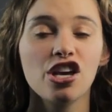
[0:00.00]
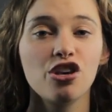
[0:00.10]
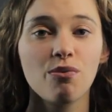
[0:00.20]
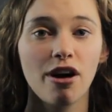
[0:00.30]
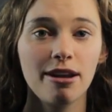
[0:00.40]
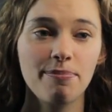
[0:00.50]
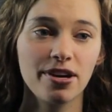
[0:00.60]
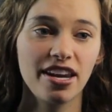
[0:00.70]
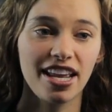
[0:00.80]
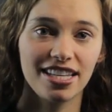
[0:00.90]
you want to
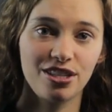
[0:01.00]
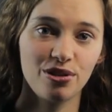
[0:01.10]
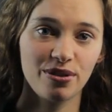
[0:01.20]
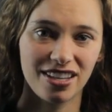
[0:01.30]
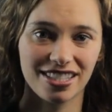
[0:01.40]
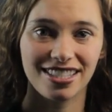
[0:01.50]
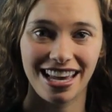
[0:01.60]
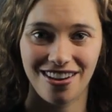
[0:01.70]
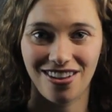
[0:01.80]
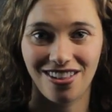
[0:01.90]
put it into
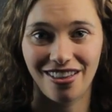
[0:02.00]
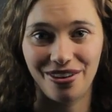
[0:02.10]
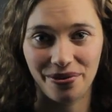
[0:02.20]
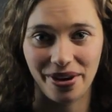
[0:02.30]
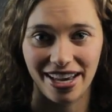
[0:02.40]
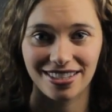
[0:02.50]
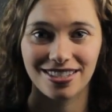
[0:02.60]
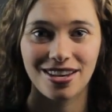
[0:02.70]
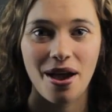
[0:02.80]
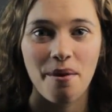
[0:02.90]
single units.